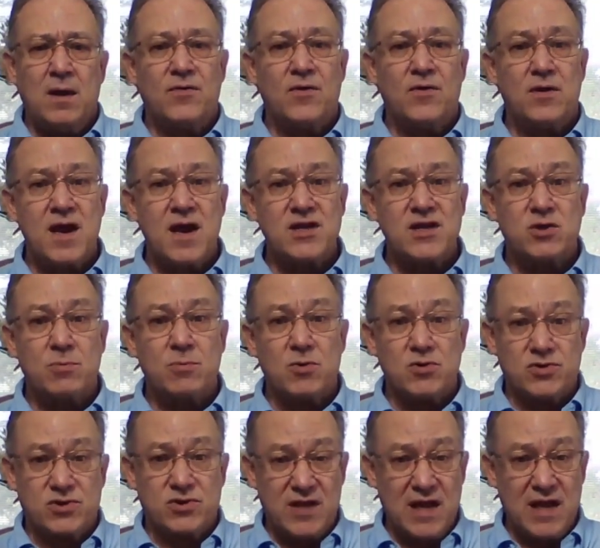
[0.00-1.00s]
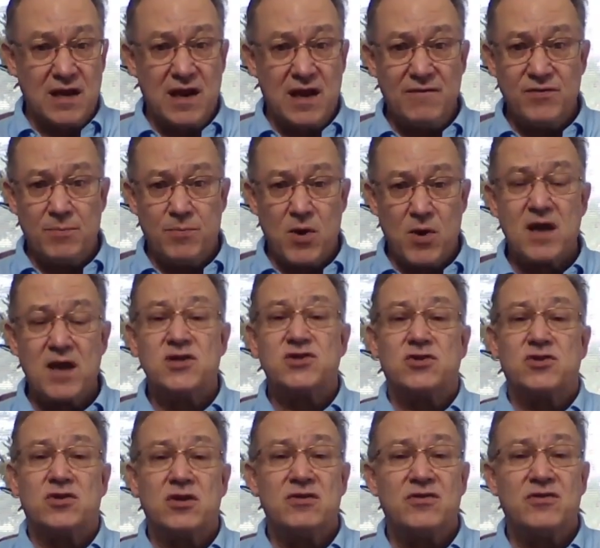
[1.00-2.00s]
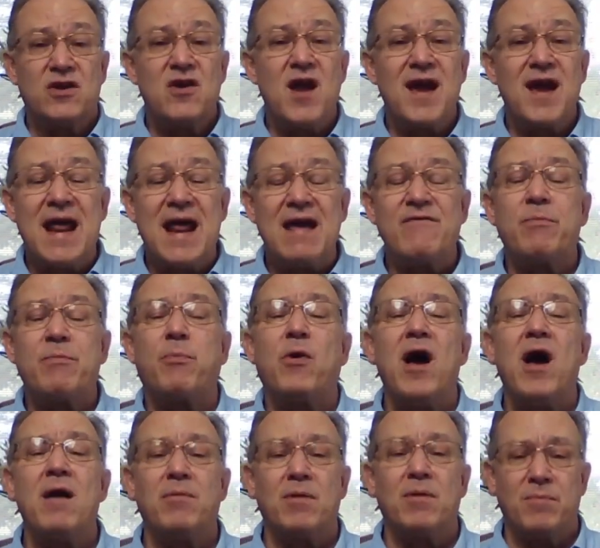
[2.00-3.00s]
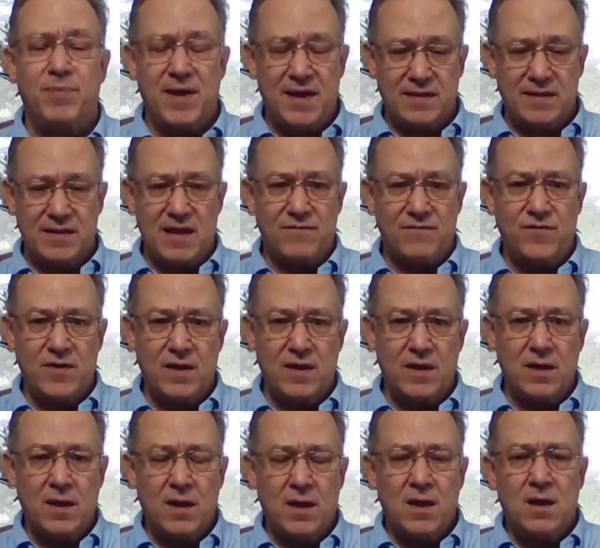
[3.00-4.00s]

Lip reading: They're customers. They love the products. They're not going to have a problem paying that fee.